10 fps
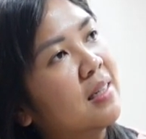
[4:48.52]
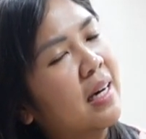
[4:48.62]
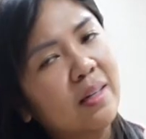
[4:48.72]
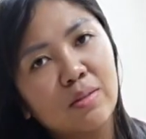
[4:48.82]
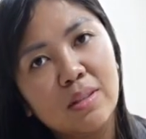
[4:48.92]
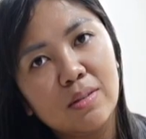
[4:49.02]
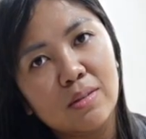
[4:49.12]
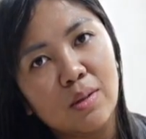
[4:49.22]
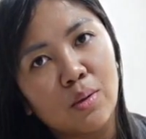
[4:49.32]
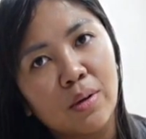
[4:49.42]
I don't
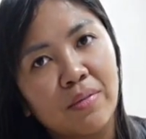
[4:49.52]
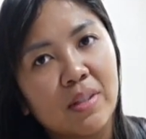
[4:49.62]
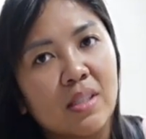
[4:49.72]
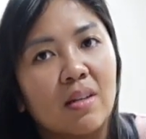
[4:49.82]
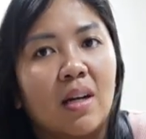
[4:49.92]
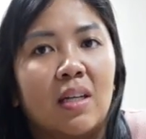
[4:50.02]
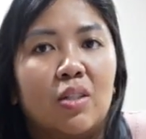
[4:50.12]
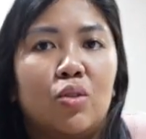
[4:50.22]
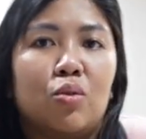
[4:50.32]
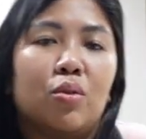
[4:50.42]
know if it's the right
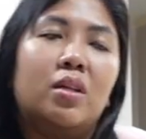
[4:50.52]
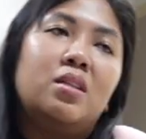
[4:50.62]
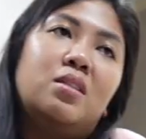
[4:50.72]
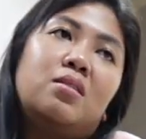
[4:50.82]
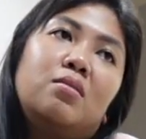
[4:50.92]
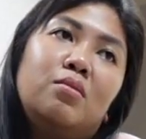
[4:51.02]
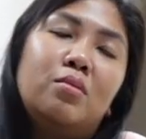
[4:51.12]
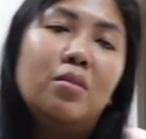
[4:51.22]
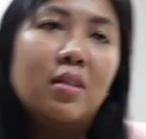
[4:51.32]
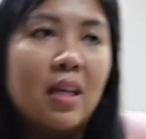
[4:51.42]
choice
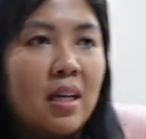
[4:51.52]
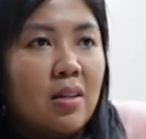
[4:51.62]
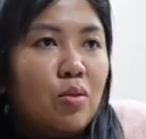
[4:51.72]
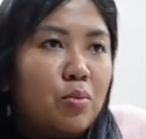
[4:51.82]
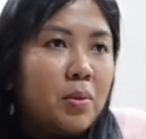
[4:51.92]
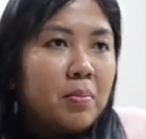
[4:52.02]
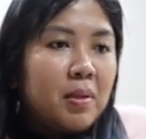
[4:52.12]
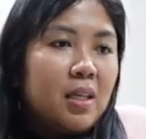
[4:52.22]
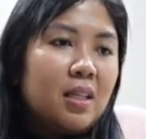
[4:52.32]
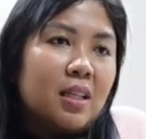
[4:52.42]
to get a new
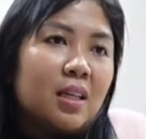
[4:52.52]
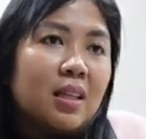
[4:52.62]
puppy. Like,